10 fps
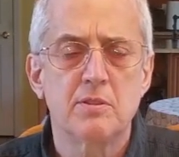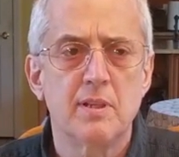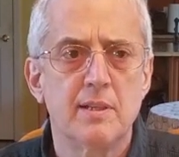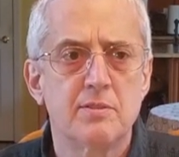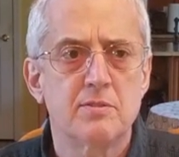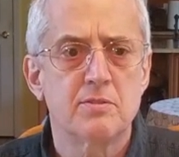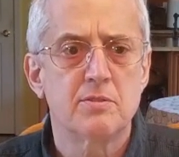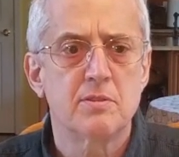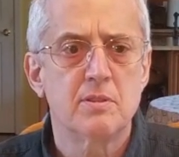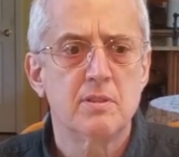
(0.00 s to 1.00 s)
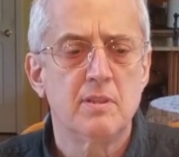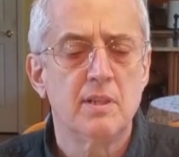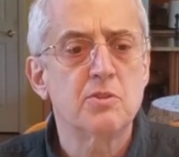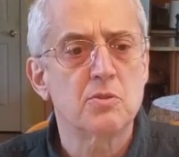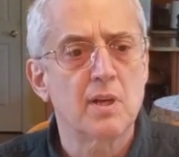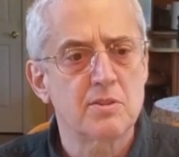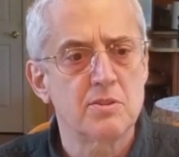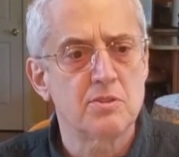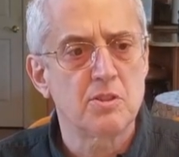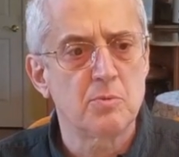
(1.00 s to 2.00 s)
that's an
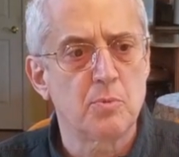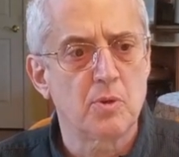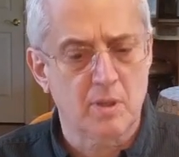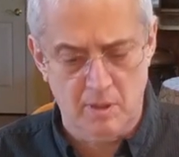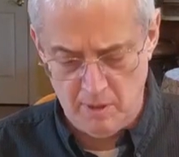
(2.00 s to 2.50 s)
introduction to the book